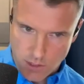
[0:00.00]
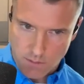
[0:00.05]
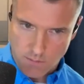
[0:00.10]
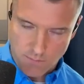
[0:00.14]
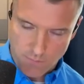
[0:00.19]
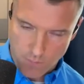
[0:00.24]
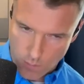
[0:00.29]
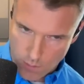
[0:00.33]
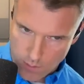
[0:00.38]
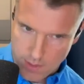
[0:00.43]

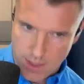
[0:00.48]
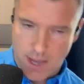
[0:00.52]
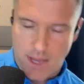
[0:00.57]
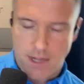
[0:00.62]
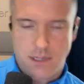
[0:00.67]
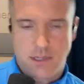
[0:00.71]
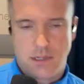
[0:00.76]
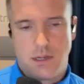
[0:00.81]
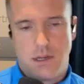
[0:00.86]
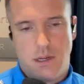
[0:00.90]
for
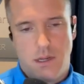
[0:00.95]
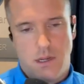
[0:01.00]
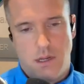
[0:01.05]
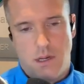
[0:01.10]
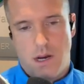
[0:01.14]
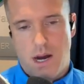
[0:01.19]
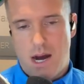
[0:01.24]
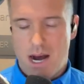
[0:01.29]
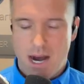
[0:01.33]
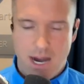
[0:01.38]
that.
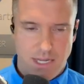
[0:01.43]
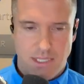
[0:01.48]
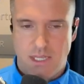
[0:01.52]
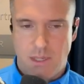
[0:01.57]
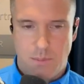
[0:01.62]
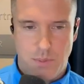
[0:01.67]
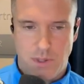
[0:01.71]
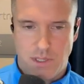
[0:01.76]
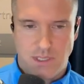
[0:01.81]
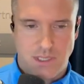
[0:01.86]
High
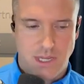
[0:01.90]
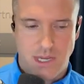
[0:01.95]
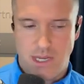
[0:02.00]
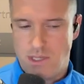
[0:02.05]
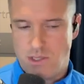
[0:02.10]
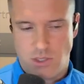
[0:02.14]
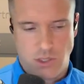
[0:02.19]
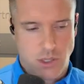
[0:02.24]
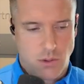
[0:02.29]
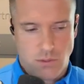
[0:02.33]

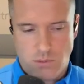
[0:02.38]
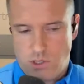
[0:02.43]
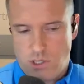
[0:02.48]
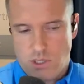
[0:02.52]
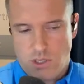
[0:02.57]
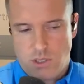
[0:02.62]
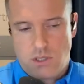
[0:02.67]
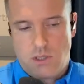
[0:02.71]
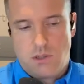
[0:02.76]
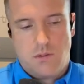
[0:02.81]
CPCs don't
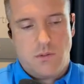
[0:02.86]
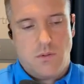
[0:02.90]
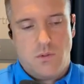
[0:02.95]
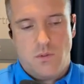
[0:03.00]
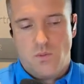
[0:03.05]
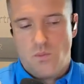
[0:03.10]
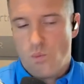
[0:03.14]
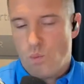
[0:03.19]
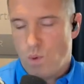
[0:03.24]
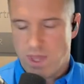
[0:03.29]
just
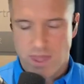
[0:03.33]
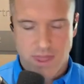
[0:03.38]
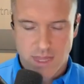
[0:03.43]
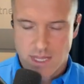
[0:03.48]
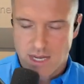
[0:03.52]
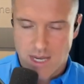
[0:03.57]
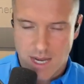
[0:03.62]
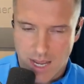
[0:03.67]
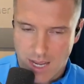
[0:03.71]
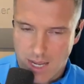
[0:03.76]
win the
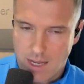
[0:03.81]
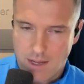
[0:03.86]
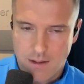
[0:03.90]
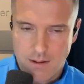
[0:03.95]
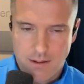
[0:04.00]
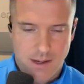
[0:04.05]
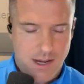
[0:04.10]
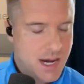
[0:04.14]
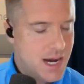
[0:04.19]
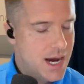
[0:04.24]
day.
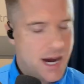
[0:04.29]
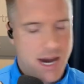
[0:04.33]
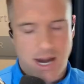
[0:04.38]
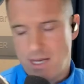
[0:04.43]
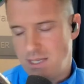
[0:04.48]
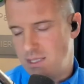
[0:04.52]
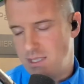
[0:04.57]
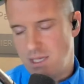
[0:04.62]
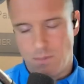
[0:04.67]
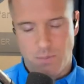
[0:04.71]
High
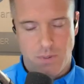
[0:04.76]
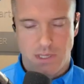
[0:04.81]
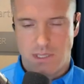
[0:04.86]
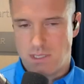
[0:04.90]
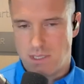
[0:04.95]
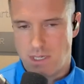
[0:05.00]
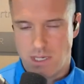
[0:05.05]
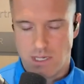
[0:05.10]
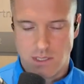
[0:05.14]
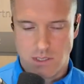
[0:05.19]

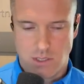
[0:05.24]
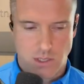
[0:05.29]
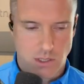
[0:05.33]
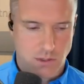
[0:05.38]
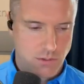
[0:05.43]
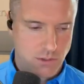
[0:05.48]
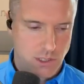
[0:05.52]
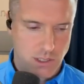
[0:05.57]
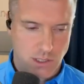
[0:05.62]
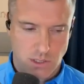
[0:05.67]
CPCs
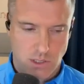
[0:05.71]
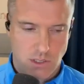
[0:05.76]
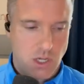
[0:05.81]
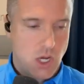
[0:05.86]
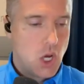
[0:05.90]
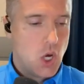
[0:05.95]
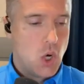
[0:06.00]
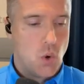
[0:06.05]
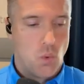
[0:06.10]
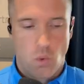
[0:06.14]
don't just
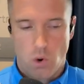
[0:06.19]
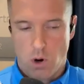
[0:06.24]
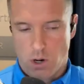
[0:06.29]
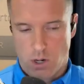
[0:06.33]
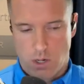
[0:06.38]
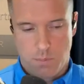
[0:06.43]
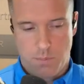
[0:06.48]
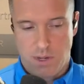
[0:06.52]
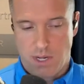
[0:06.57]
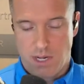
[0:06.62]

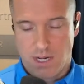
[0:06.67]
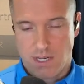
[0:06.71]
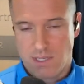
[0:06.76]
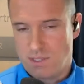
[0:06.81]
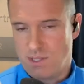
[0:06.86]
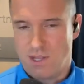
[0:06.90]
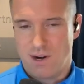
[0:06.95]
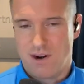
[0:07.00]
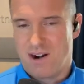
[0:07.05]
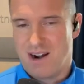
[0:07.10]
work because
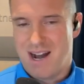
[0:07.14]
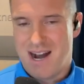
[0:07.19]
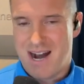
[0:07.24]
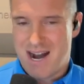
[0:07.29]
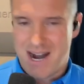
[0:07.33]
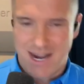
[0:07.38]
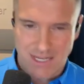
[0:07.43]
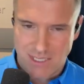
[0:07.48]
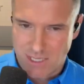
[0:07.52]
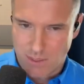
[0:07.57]
they're
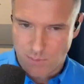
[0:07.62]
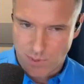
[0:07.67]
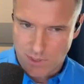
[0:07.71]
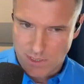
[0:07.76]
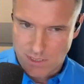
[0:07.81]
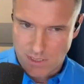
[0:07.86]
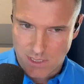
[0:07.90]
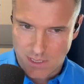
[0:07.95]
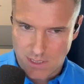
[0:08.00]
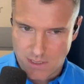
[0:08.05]
high
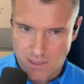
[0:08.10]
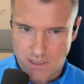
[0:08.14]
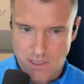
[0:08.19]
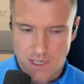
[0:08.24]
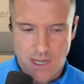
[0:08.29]
CPCs.